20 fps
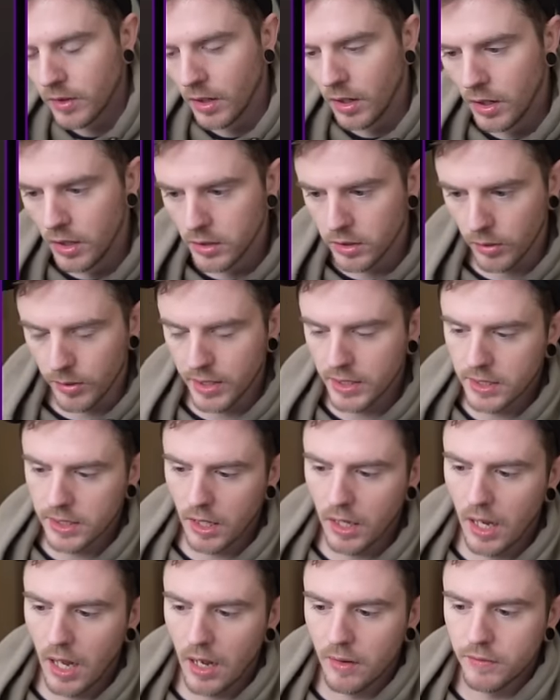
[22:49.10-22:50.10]
So we can still
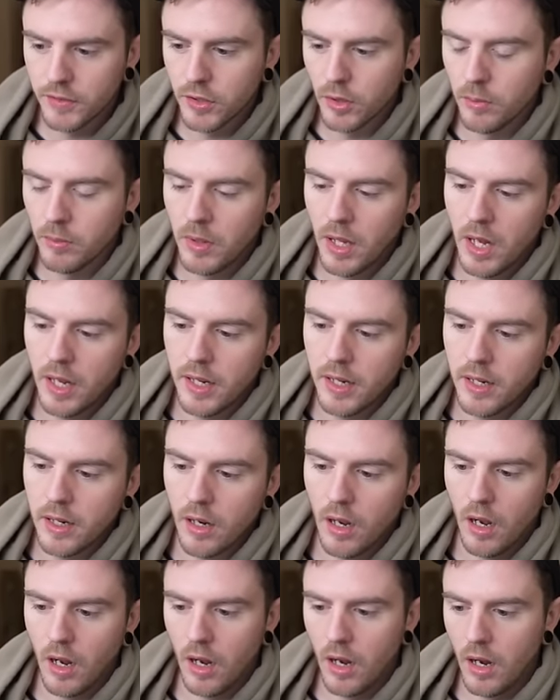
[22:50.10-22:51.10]
have some, like,
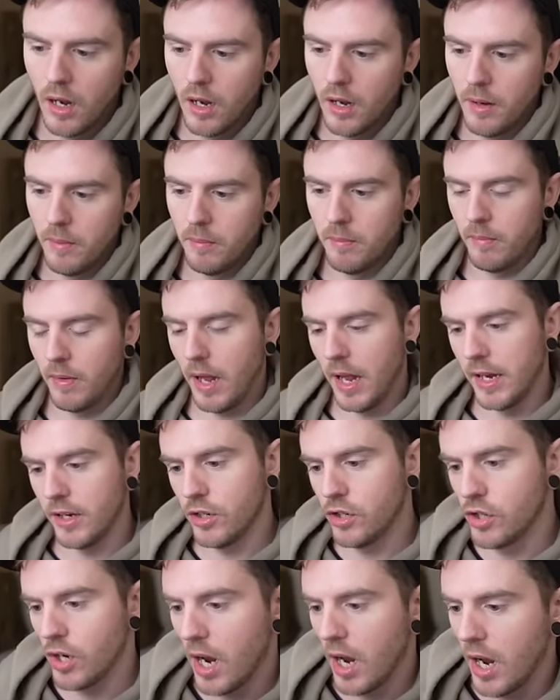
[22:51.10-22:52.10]

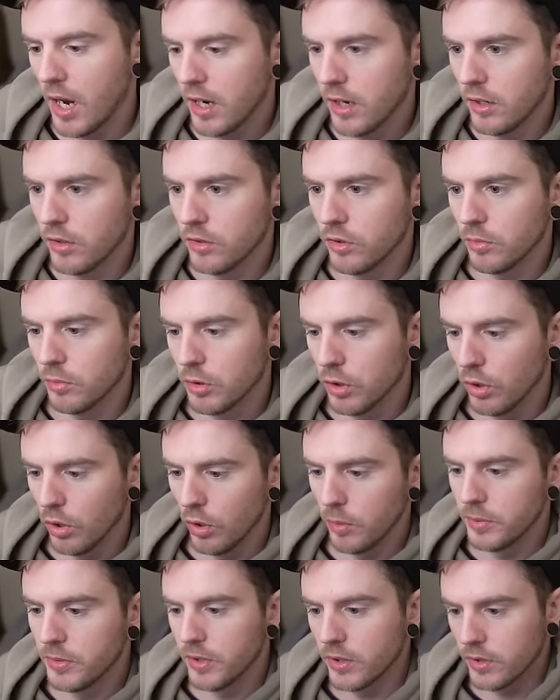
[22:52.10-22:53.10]
ace-jack and some
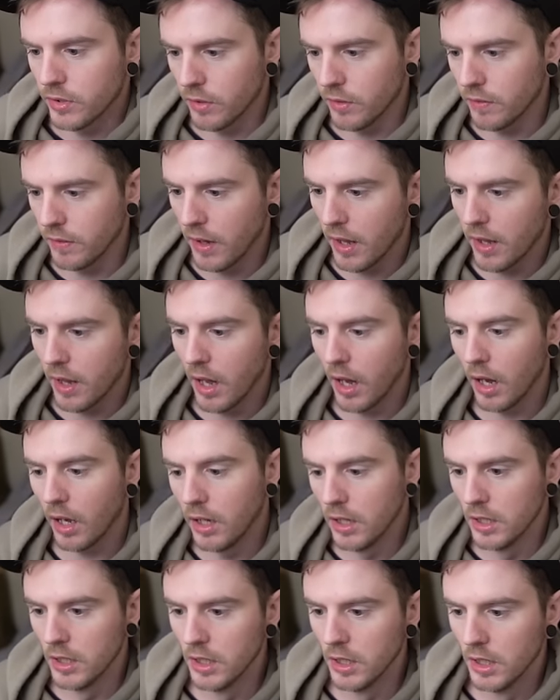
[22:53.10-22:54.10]
clubs and stuff like that.
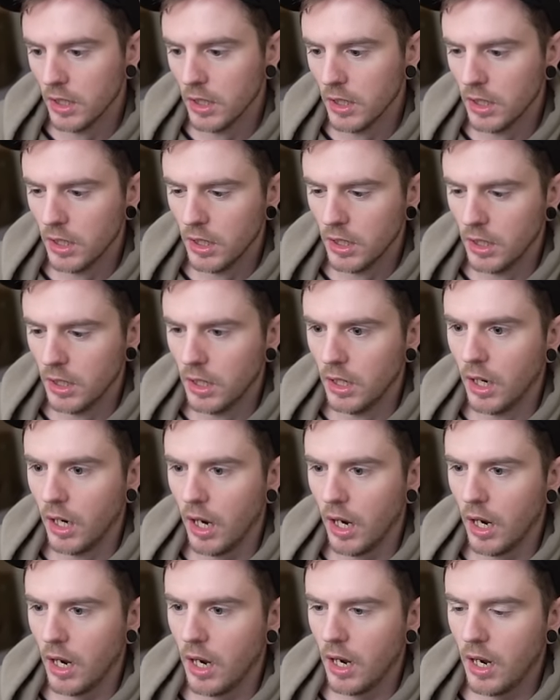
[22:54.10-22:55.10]

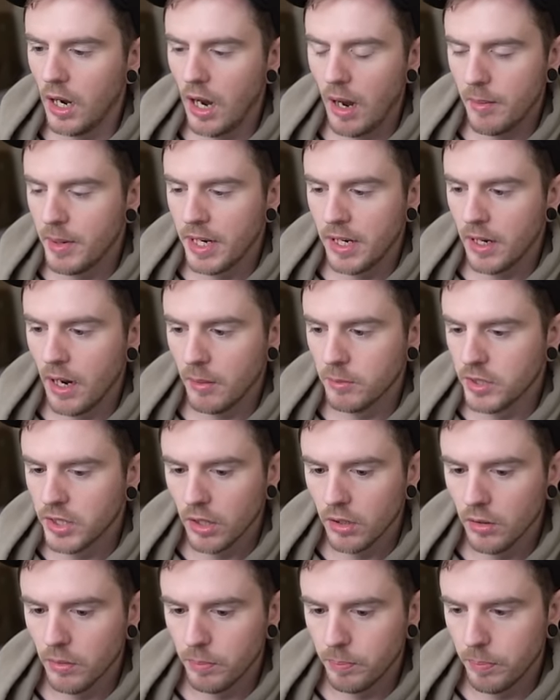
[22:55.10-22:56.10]
I mean, I'm
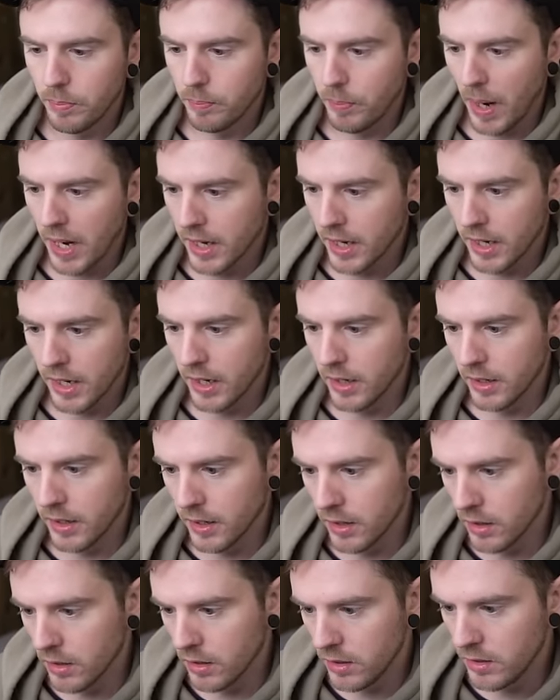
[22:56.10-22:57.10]
still banging it in
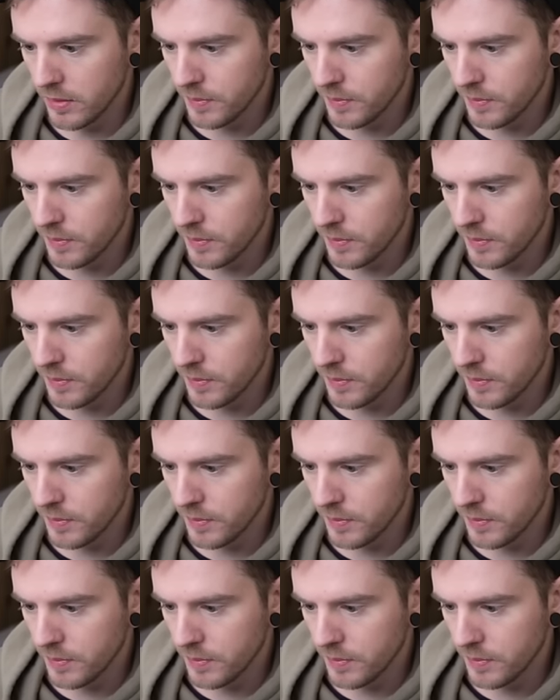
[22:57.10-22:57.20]
here.